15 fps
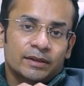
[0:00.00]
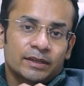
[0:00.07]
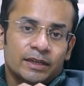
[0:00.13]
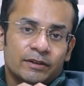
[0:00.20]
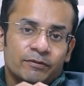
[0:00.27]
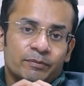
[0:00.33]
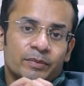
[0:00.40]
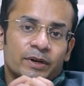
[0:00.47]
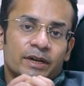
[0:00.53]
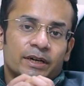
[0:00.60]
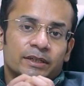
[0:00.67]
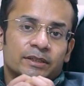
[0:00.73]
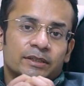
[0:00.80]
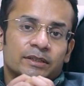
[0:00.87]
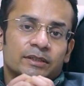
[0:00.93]
give
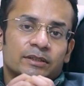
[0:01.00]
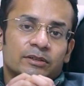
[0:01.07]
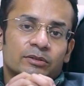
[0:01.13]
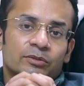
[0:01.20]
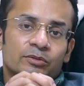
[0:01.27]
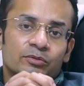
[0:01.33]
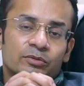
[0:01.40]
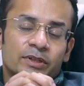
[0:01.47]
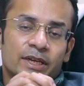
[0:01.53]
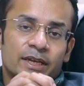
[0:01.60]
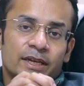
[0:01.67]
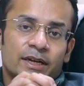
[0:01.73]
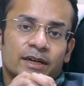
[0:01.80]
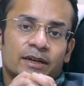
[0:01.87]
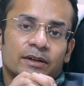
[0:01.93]
birth to
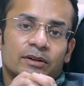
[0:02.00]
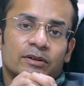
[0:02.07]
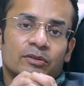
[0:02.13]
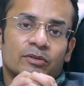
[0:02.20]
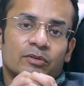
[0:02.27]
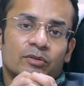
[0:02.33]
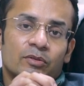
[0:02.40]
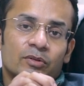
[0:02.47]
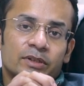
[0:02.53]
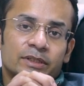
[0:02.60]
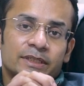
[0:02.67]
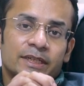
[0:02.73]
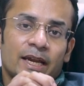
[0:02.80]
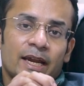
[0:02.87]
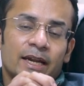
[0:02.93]
their
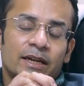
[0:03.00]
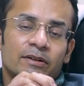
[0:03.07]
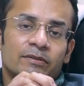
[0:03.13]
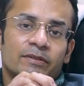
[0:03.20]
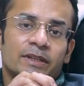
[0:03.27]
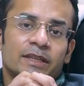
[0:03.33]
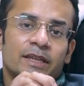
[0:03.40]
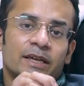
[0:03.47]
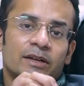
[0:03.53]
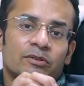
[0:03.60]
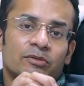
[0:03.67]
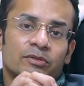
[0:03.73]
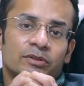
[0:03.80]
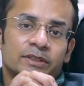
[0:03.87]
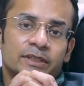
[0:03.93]
own child with their
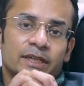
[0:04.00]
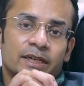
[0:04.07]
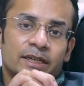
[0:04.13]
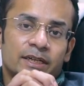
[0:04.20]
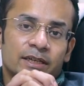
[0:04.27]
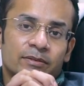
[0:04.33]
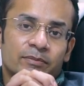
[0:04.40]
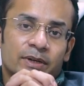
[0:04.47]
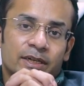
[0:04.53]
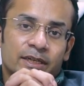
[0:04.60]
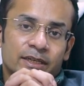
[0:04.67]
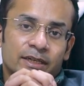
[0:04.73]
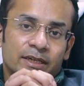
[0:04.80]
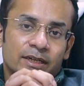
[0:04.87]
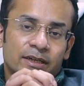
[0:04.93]
own genetic
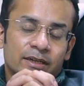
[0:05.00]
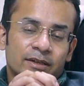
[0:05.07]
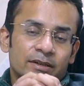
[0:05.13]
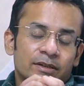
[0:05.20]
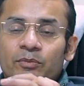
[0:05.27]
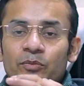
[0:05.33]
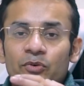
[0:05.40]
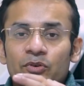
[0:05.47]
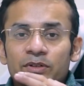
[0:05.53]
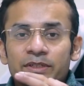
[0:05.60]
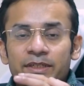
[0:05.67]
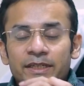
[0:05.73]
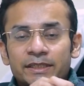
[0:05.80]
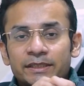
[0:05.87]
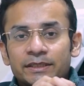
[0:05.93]
material. For more
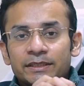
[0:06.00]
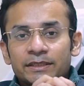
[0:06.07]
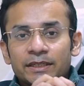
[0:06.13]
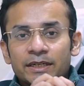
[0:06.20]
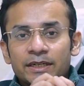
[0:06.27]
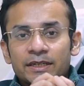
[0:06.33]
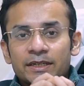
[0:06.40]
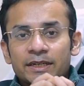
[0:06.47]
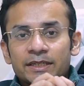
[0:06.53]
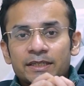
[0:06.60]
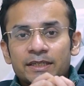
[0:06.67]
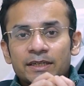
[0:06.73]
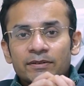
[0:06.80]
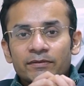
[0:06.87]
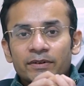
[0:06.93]
such
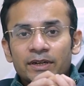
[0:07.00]
interesting